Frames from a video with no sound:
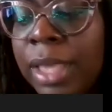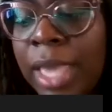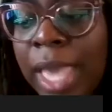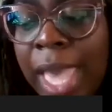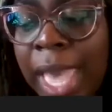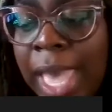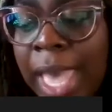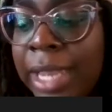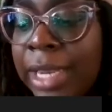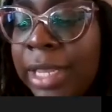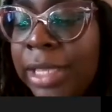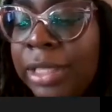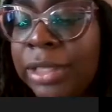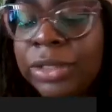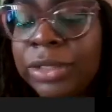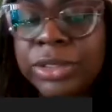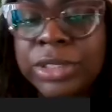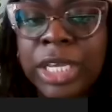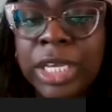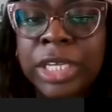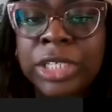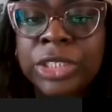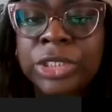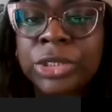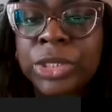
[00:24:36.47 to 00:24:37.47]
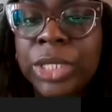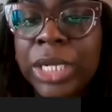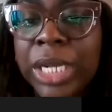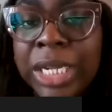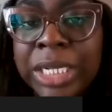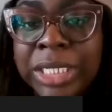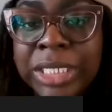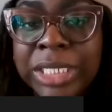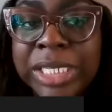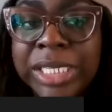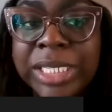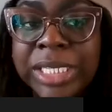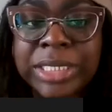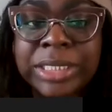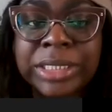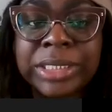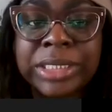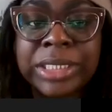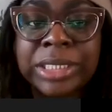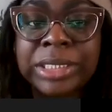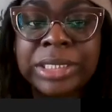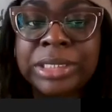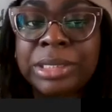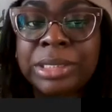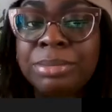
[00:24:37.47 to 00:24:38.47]
Adding those extra onions
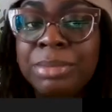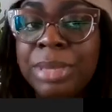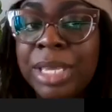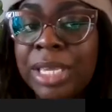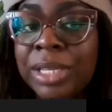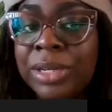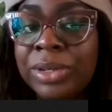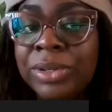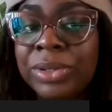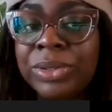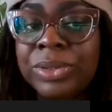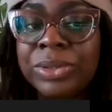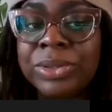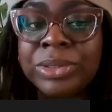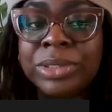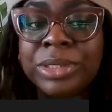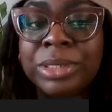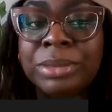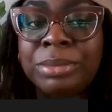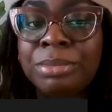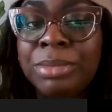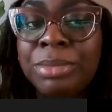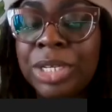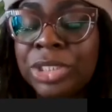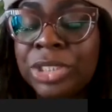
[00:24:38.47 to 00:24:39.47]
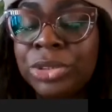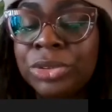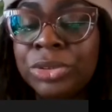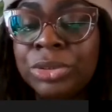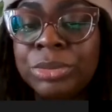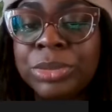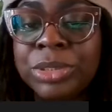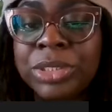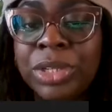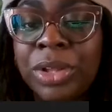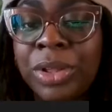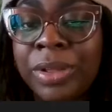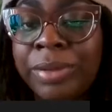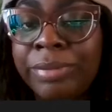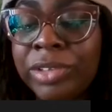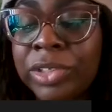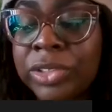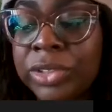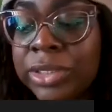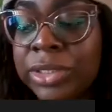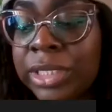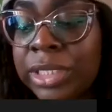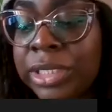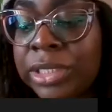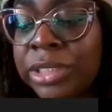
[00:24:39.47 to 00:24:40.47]
and tomatoes and mushrooms and all
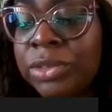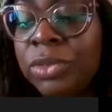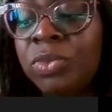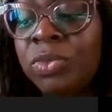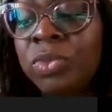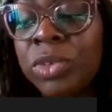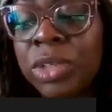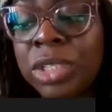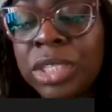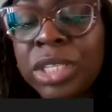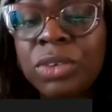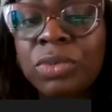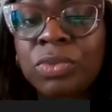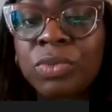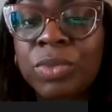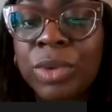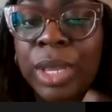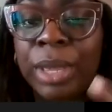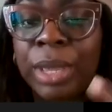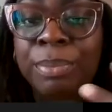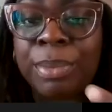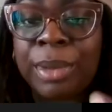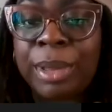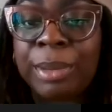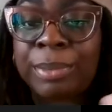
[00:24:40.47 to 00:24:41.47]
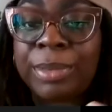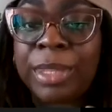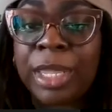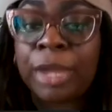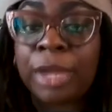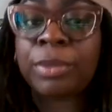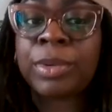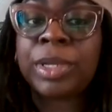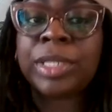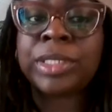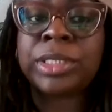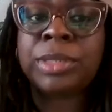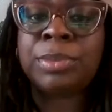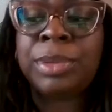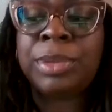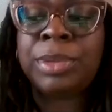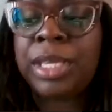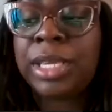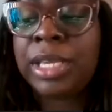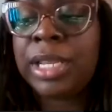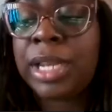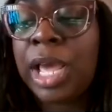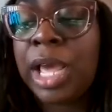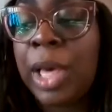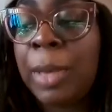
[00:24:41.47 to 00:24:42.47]
those things really ramp up that
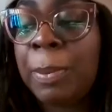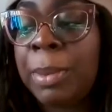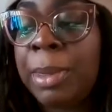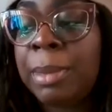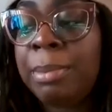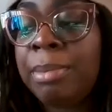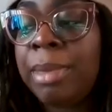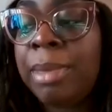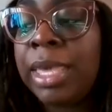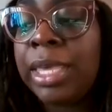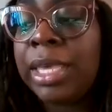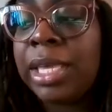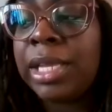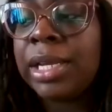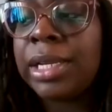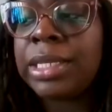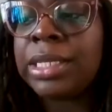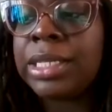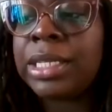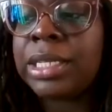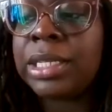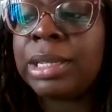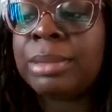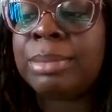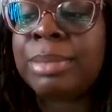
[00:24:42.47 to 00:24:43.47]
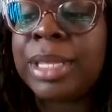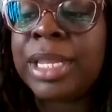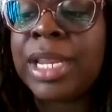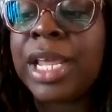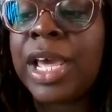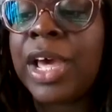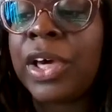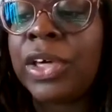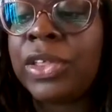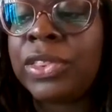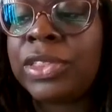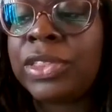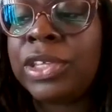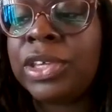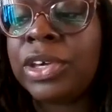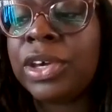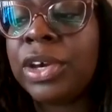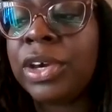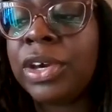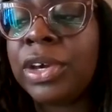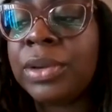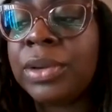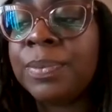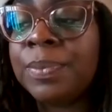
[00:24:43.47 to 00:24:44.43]
recipe and help it make it a little bit healthier.